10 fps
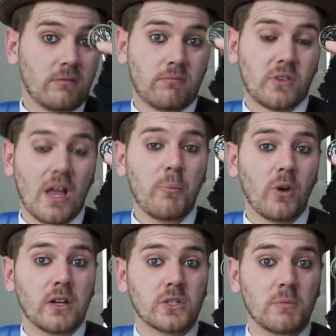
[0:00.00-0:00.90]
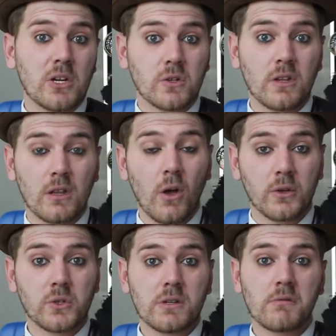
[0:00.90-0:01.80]
the stopwatch to make sure that all their
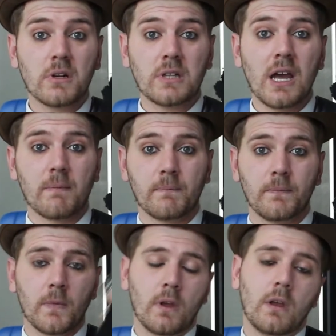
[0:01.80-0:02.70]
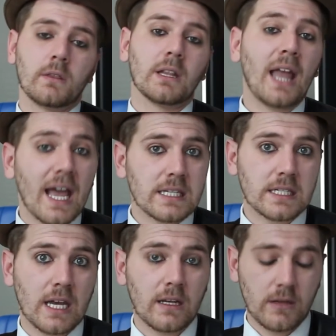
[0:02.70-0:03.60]
trains were on time. The last
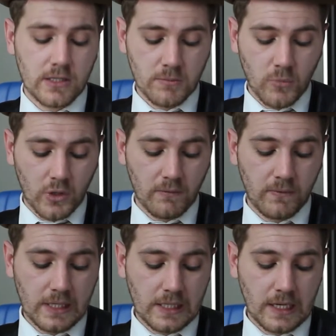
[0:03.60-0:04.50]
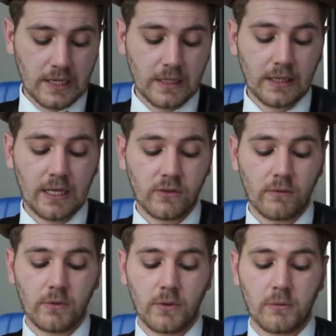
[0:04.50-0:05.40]
set is the more convenient and the latest
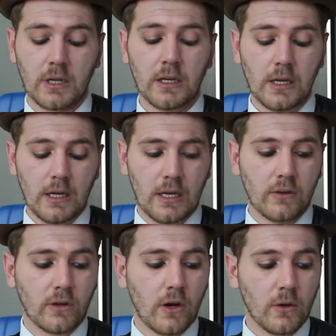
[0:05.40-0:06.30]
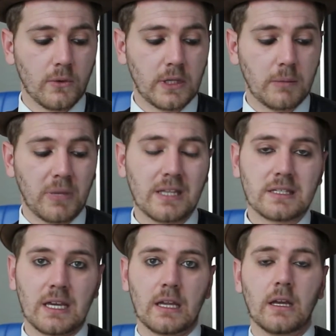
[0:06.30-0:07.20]
of the three. Is called the pin
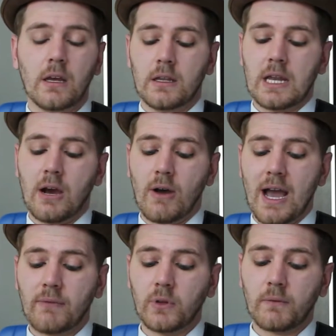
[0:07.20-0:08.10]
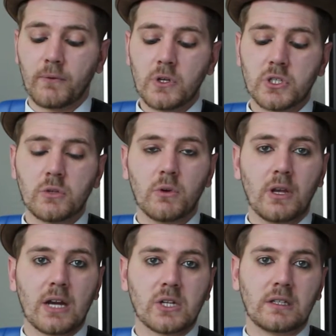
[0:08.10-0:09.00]
set. Now, after the first two where you
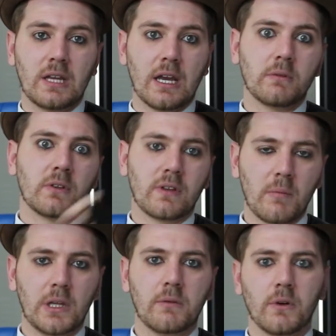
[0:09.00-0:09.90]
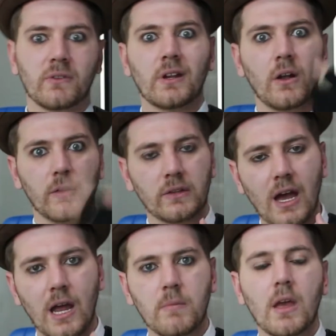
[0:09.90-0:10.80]
actually have to take out the stem lever and set all the time,